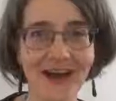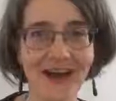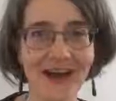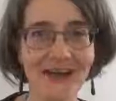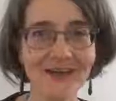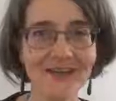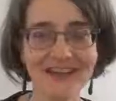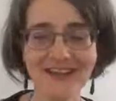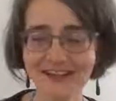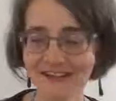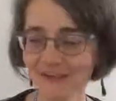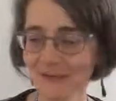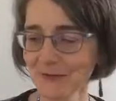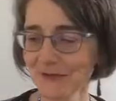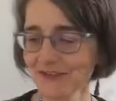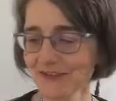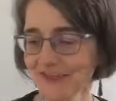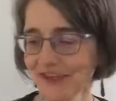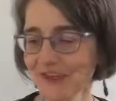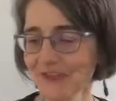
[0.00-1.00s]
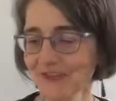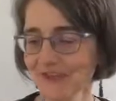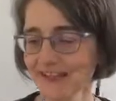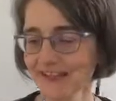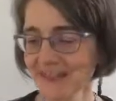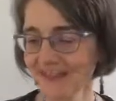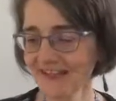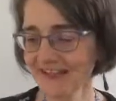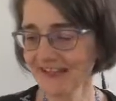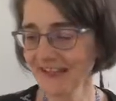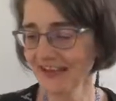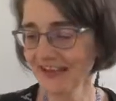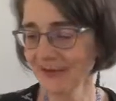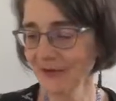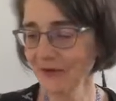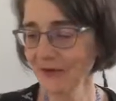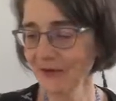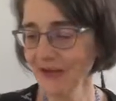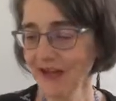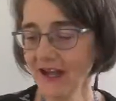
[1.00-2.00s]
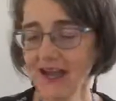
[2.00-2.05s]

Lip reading: Okay, so we're diving in now.